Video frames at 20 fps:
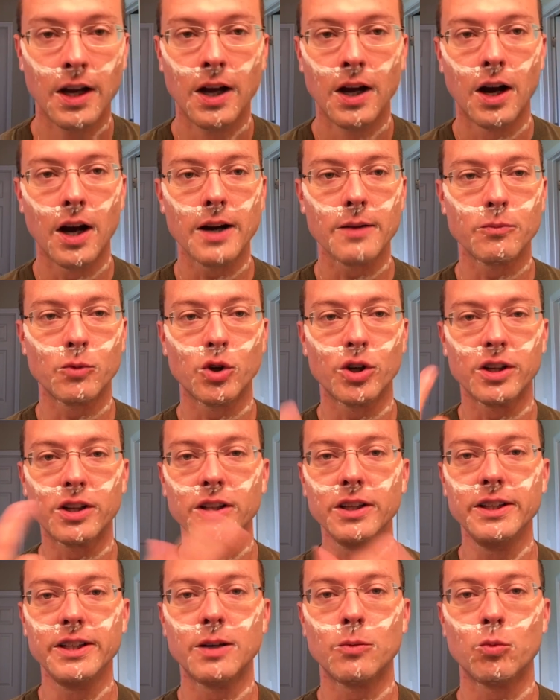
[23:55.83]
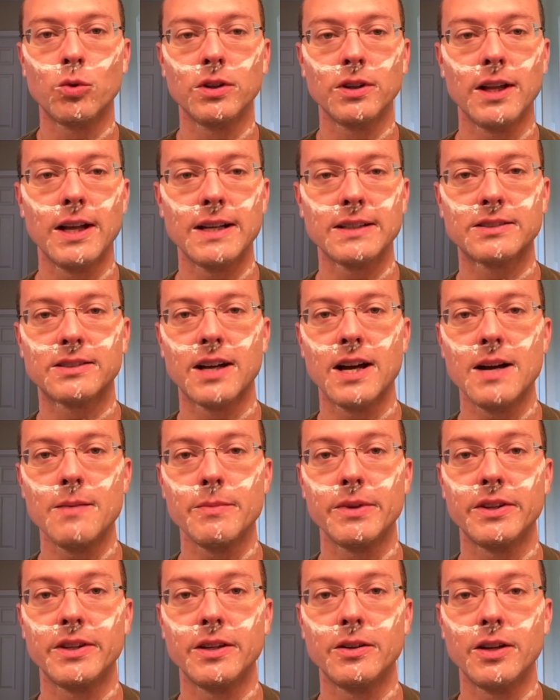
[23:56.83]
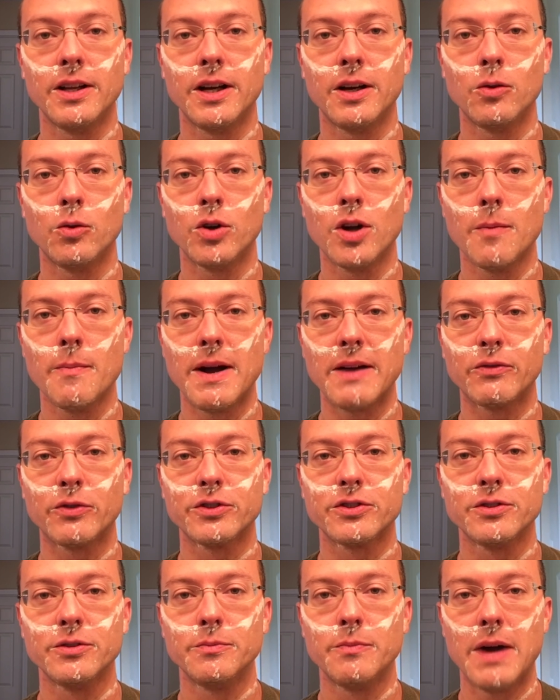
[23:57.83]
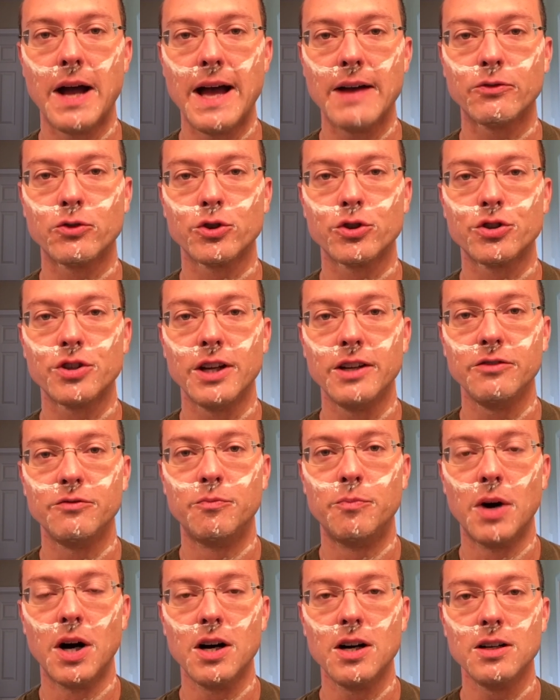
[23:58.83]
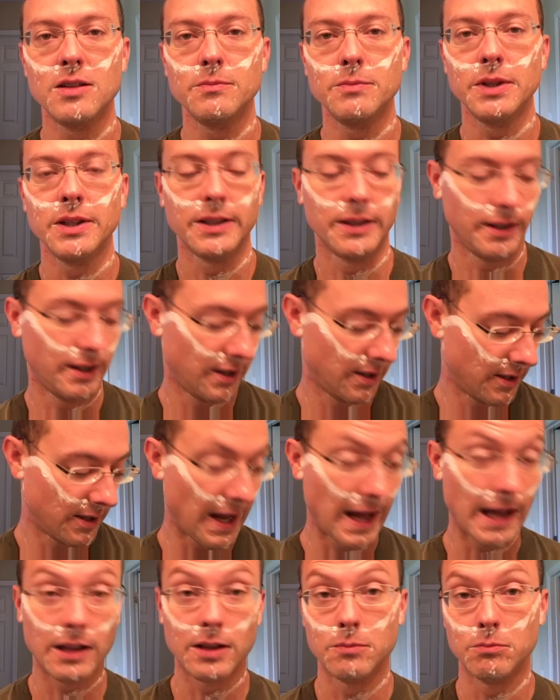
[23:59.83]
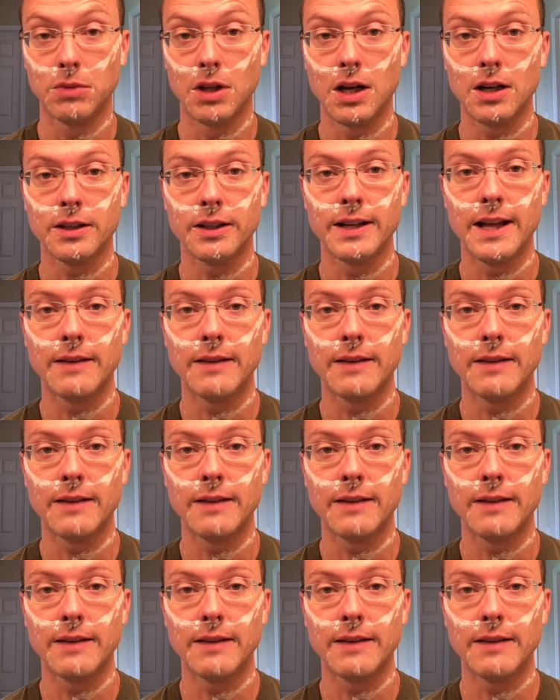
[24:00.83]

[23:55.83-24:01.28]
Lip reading: All right, I'm gonna clean up one last time, and then we'll come back for some aftershave balm, alum block and